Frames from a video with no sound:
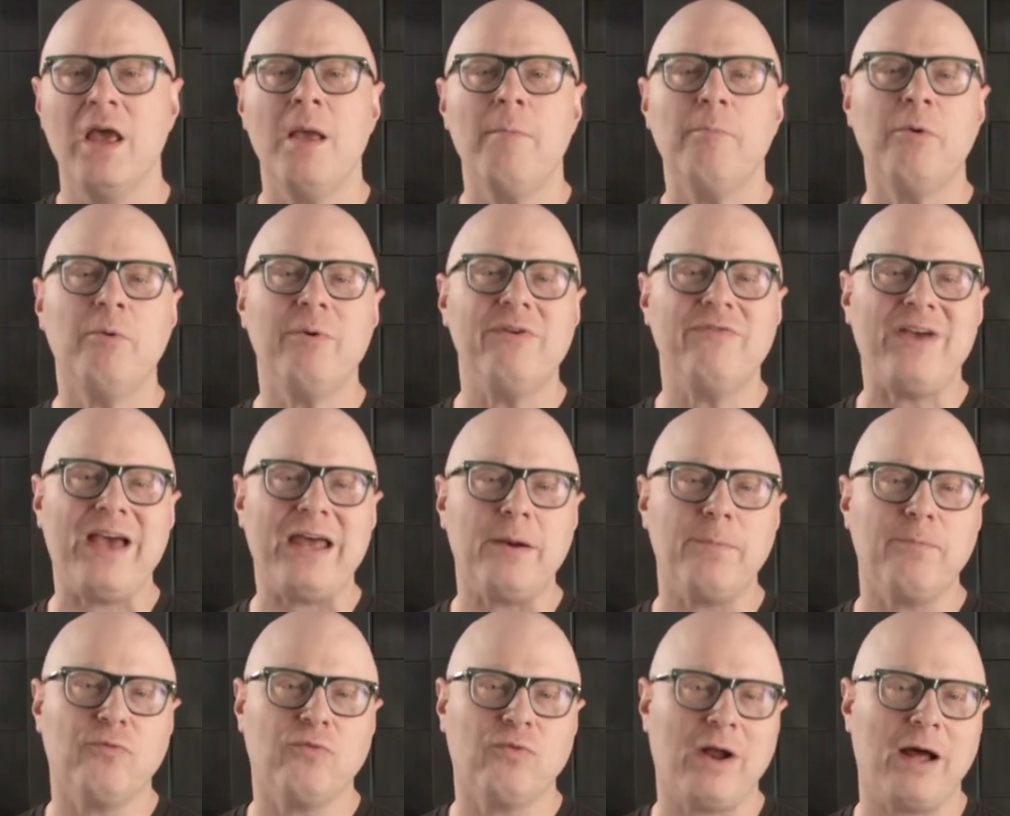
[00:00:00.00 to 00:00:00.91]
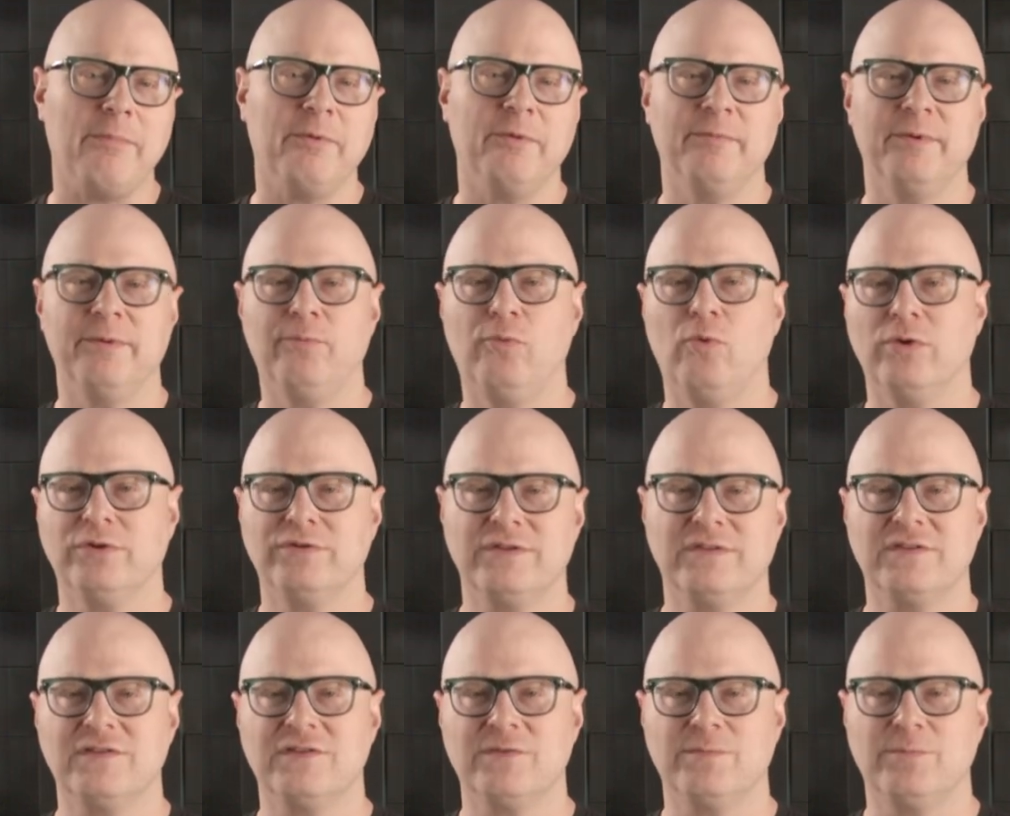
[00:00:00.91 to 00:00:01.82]
But we've had a problem at
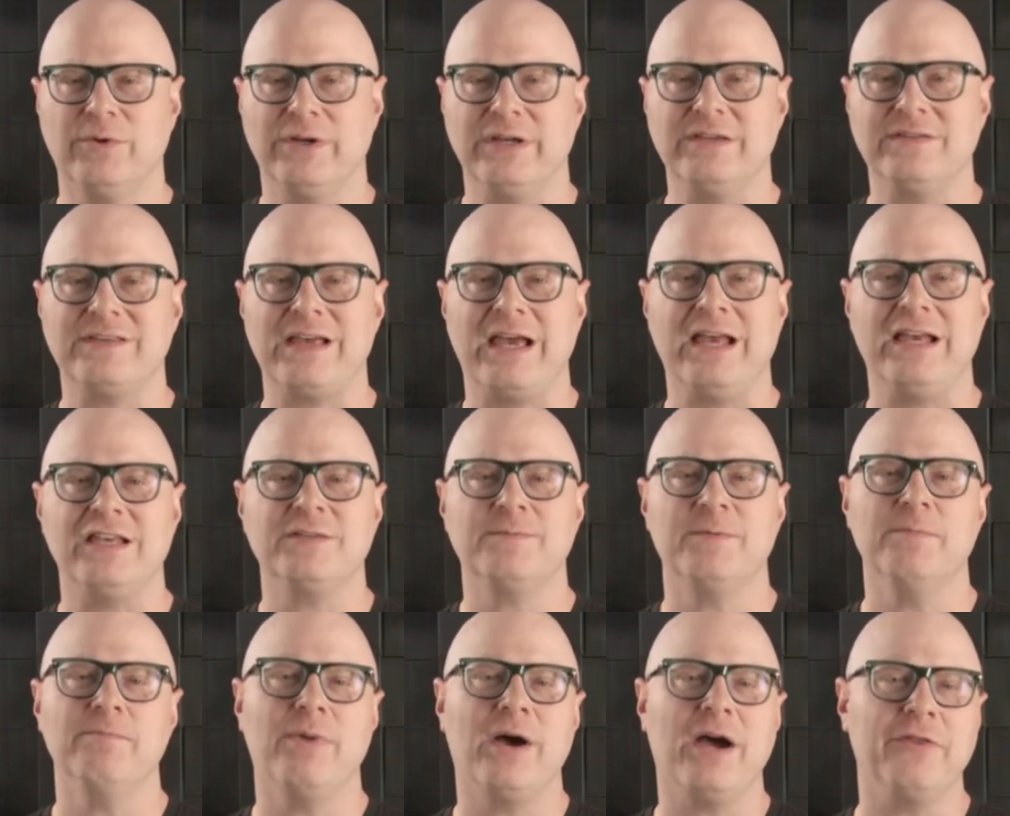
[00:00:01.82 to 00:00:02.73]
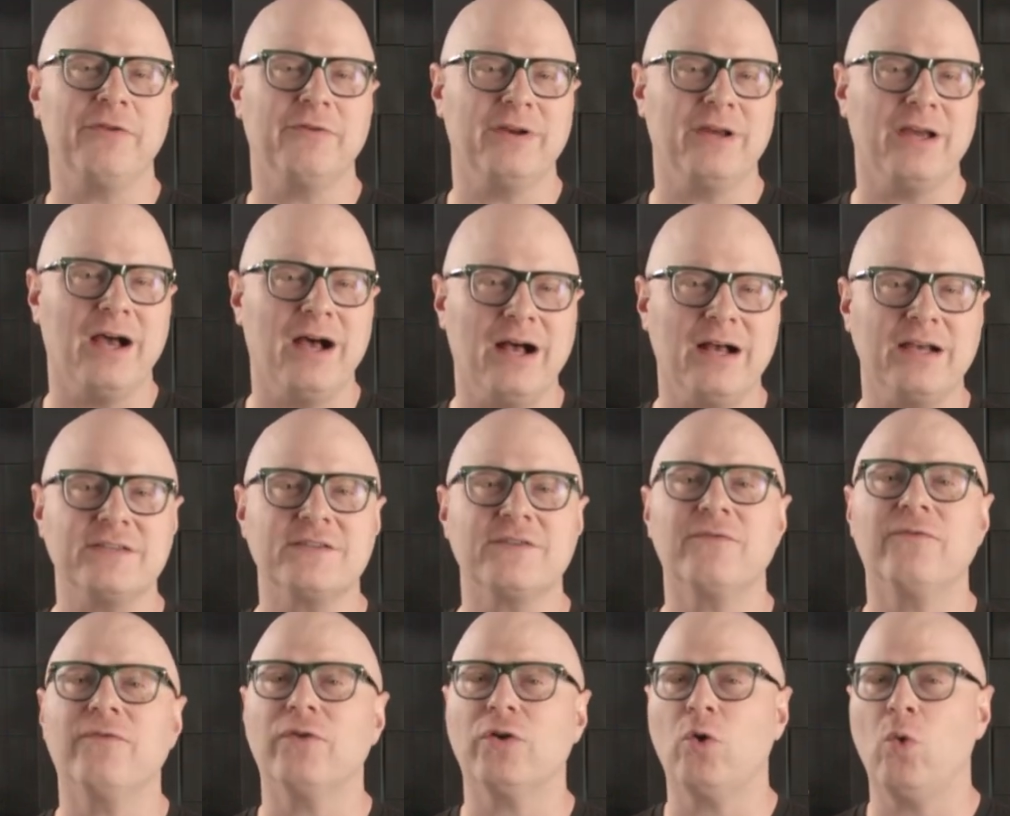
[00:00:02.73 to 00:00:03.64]
Portrait Displays that has been bothering us
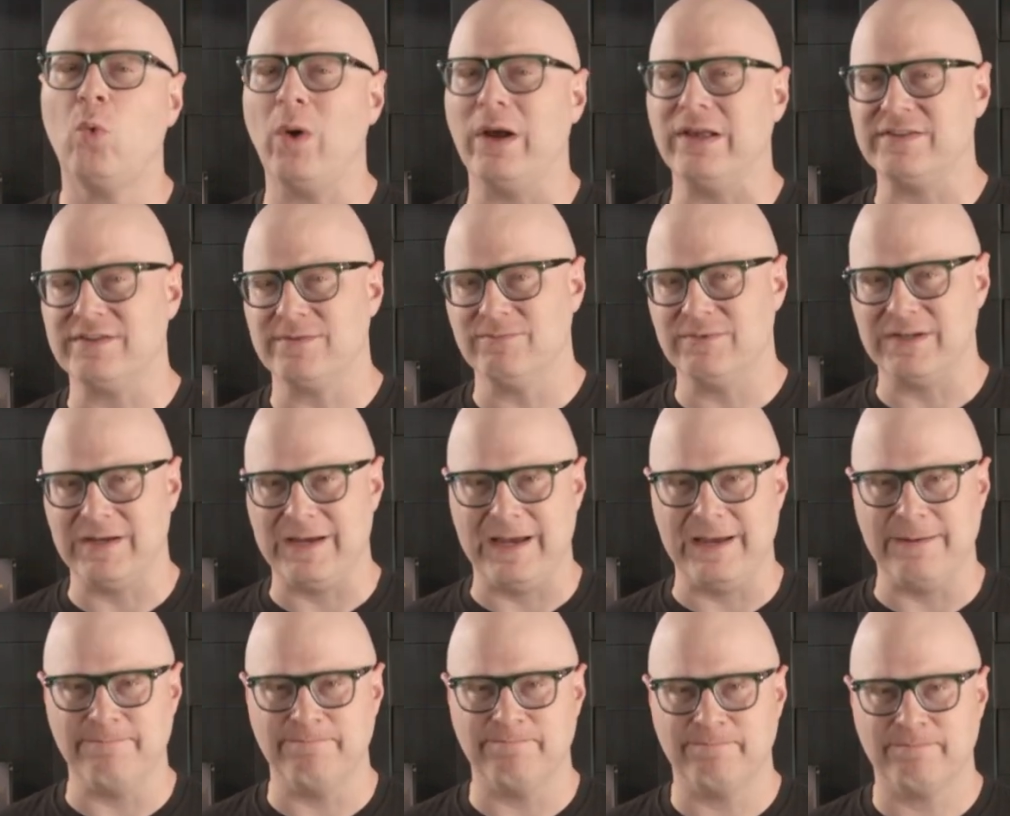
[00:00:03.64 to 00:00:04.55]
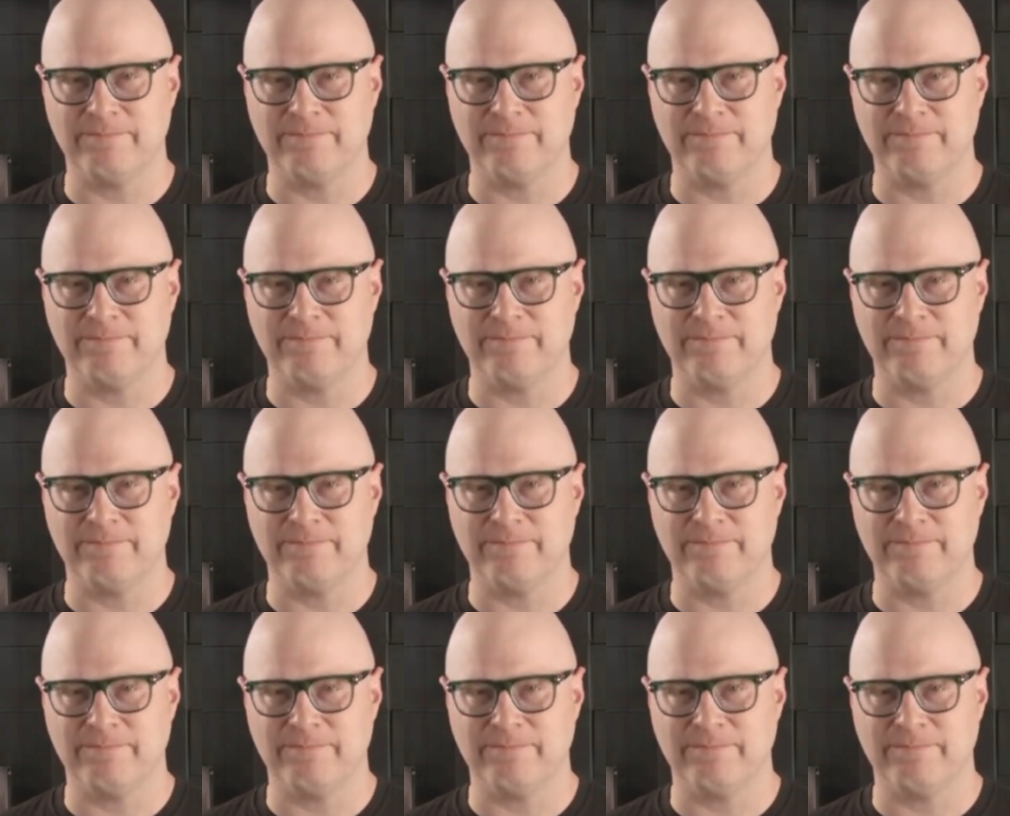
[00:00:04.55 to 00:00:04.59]
for quite some time.